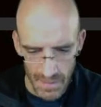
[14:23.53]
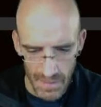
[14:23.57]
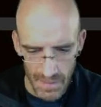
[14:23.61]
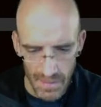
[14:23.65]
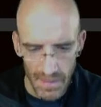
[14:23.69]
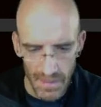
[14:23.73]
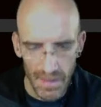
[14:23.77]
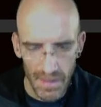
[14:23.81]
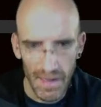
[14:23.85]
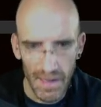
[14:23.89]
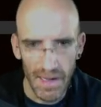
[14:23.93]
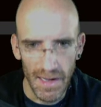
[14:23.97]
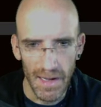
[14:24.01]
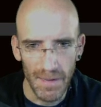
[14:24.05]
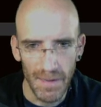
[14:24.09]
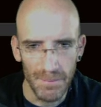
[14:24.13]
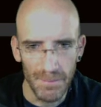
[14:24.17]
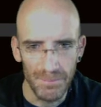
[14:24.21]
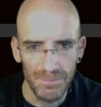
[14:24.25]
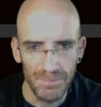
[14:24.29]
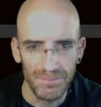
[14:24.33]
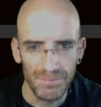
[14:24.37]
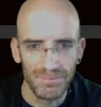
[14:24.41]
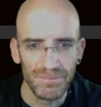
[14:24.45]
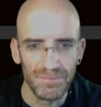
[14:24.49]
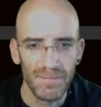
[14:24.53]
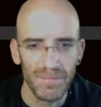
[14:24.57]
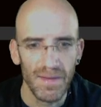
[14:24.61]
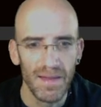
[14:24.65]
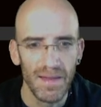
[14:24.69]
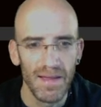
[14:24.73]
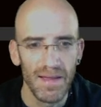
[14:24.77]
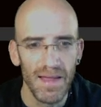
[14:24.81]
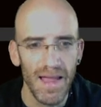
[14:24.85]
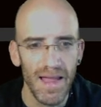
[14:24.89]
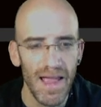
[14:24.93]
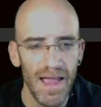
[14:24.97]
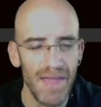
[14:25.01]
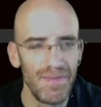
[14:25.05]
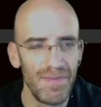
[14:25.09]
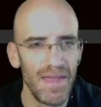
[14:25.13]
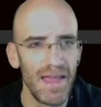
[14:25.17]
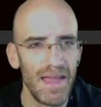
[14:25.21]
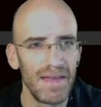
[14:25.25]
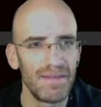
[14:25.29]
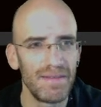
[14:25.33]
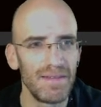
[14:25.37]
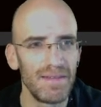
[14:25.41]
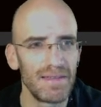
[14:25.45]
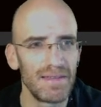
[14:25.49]
And
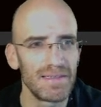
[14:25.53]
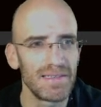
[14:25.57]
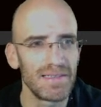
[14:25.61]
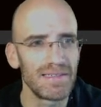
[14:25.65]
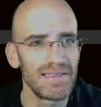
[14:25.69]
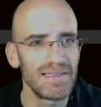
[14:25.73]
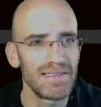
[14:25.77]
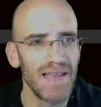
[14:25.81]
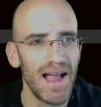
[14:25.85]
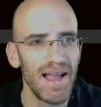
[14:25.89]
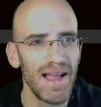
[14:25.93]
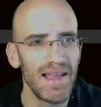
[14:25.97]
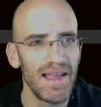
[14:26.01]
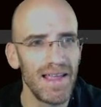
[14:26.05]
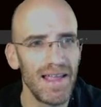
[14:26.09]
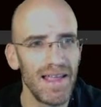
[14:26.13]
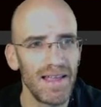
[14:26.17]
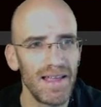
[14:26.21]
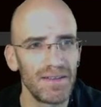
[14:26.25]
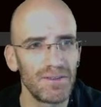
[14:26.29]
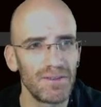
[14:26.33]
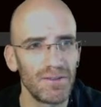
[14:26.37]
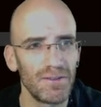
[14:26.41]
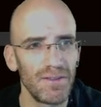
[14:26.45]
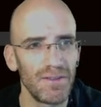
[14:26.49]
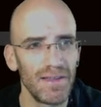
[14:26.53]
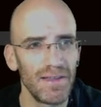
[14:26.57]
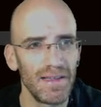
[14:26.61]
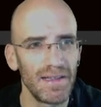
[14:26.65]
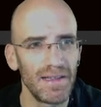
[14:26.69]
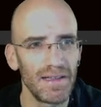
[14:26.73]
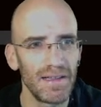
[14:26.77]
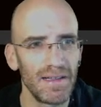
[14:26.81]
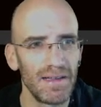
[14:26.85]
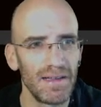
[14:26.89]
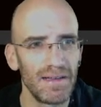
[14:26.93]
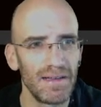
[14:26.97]
then this is not handling